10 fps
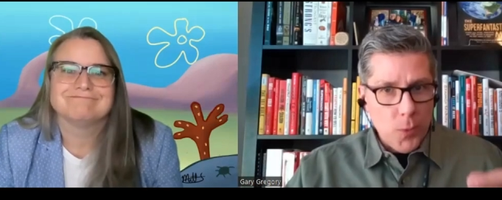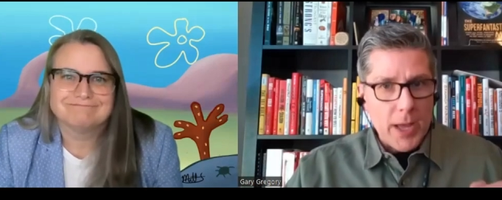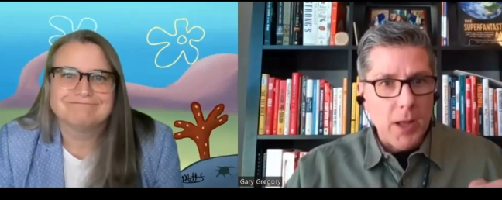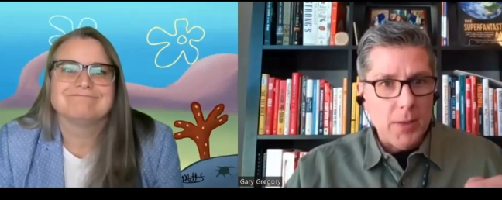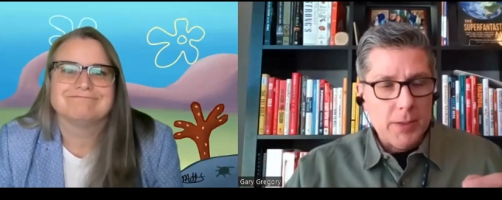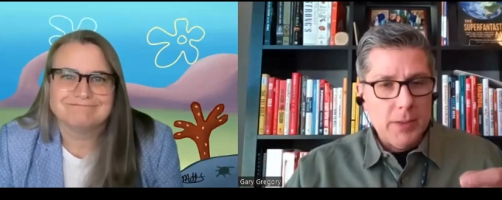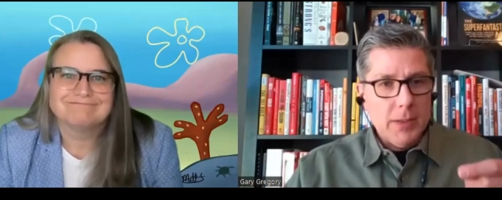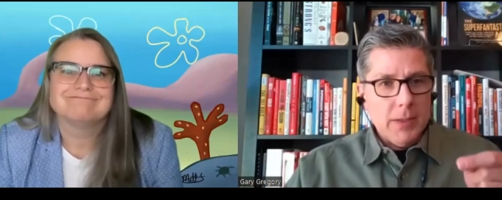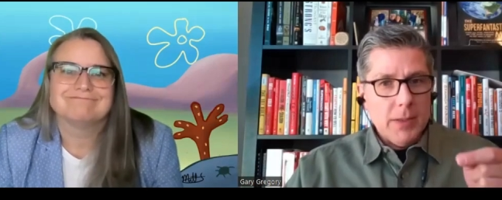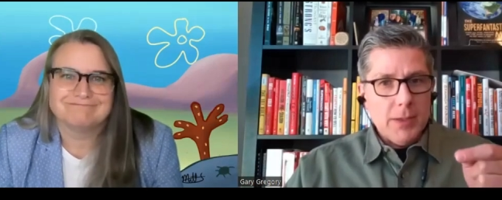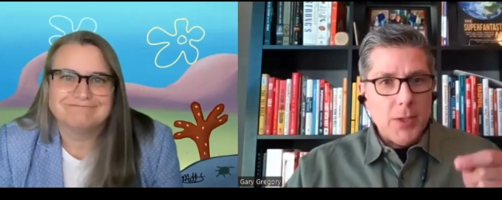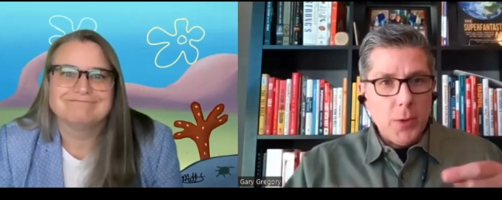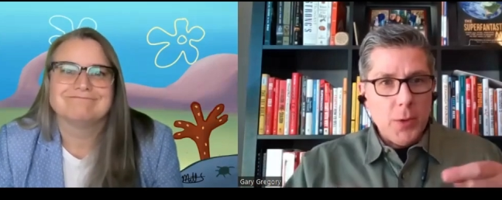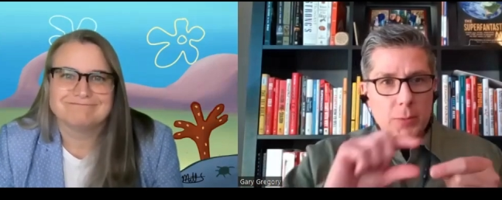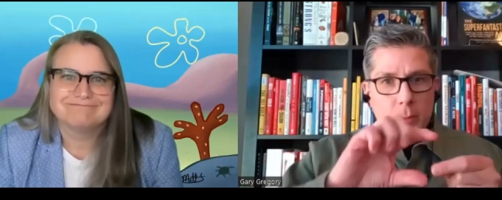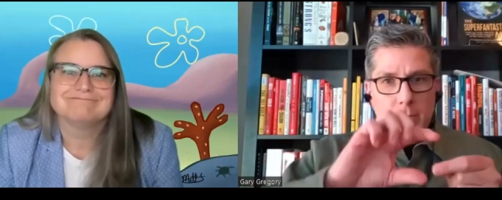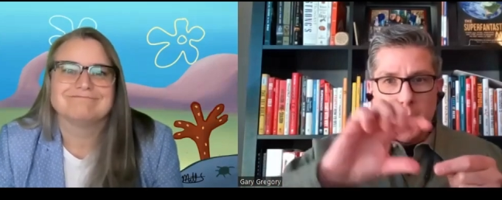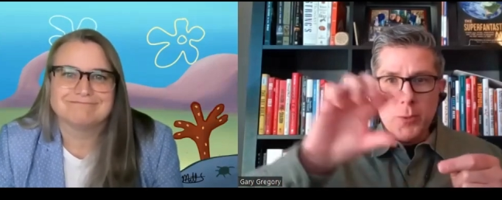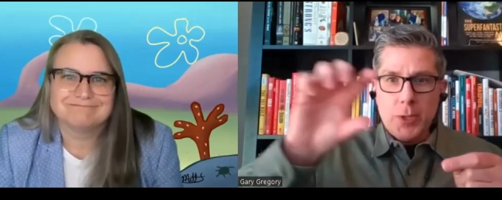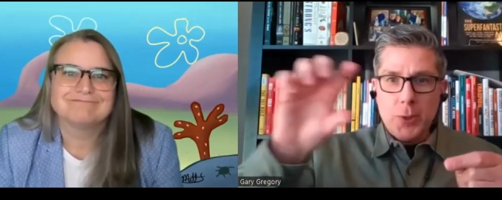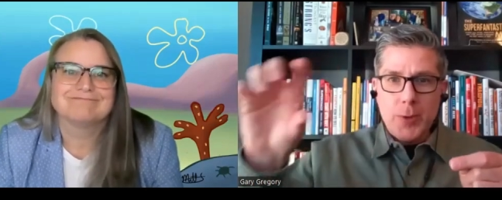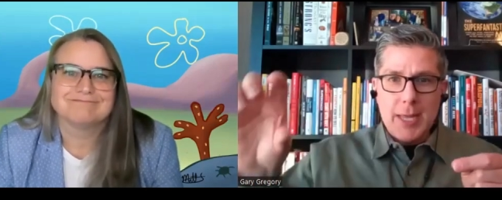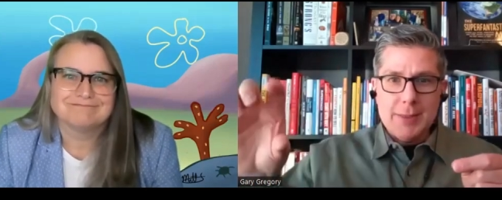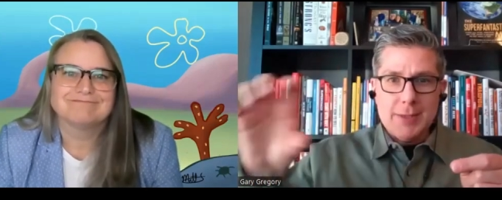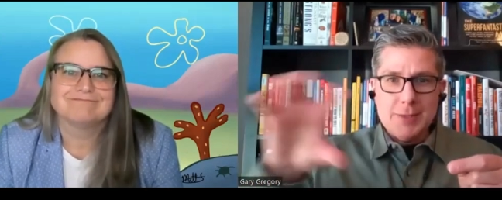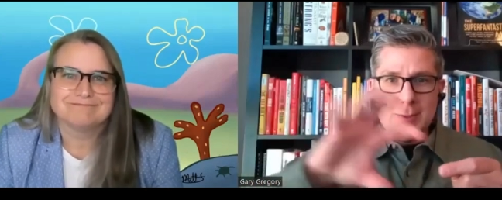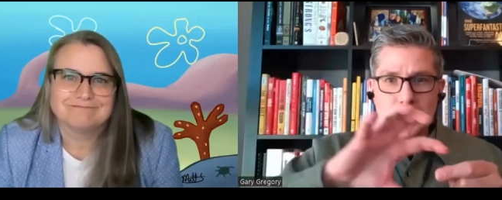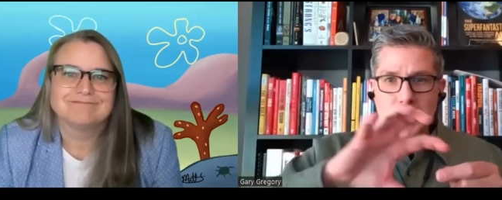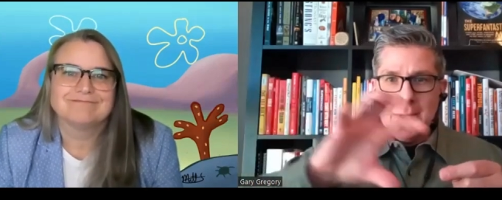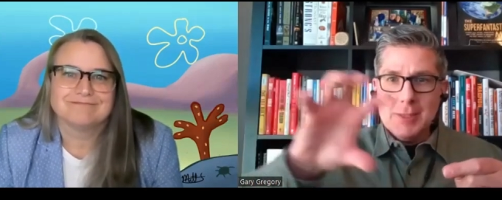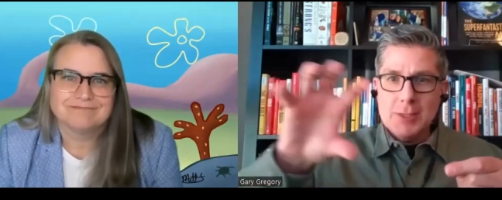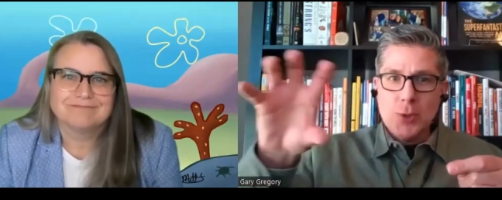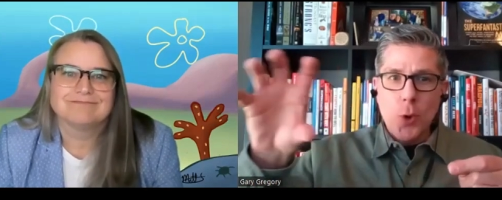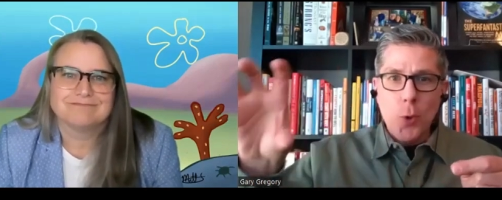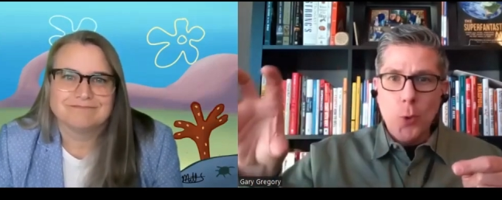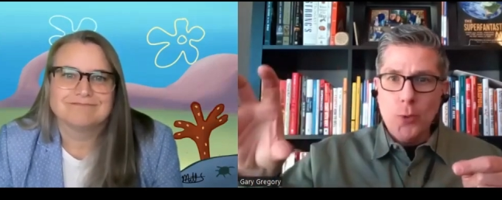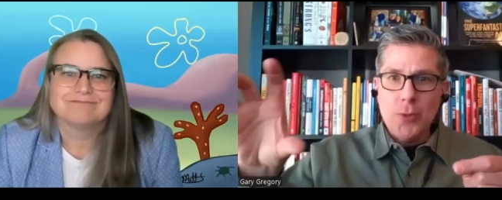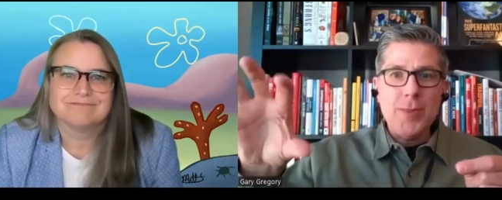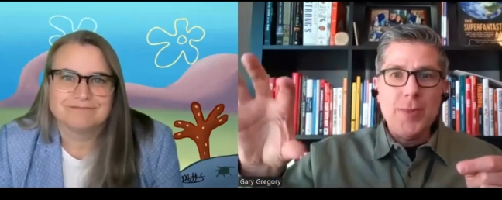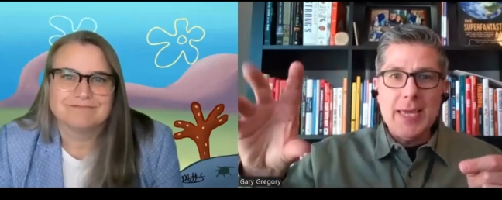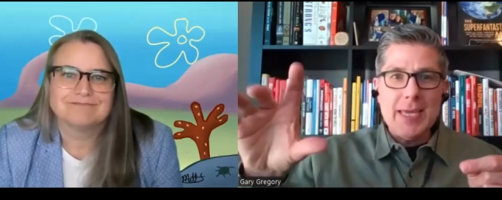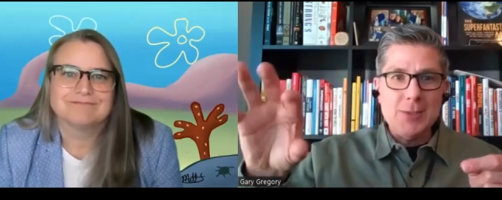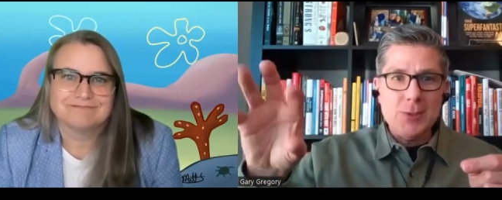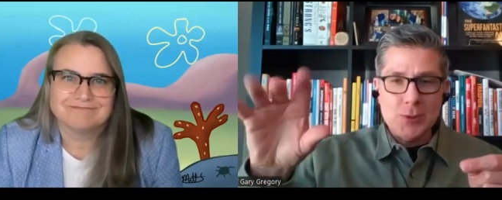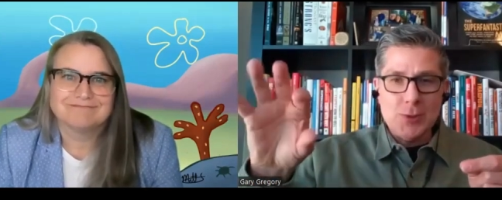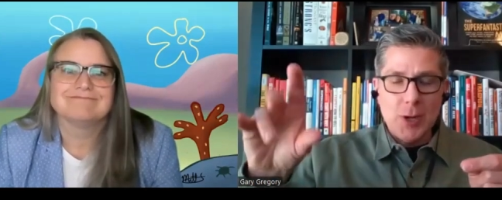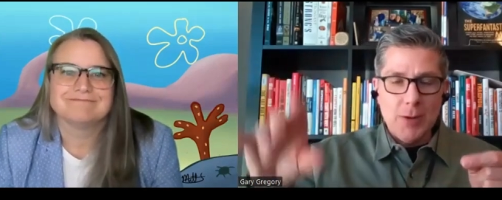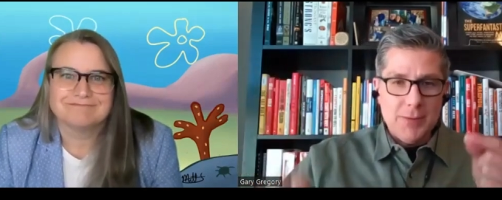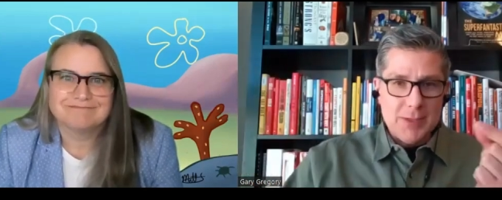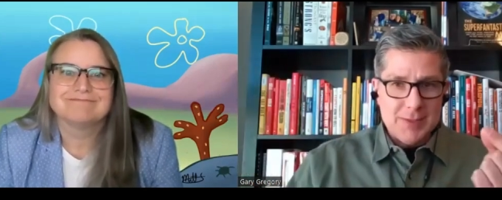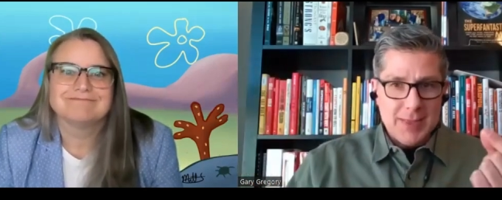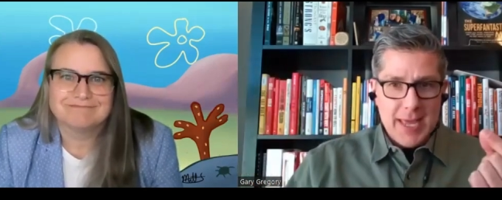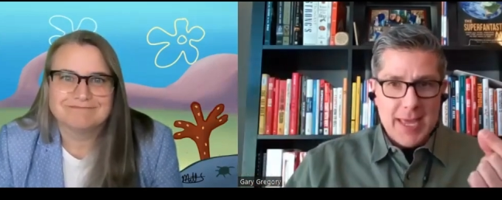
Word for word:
Speaker 1: well, you know, and we we create this this whole thing to solve this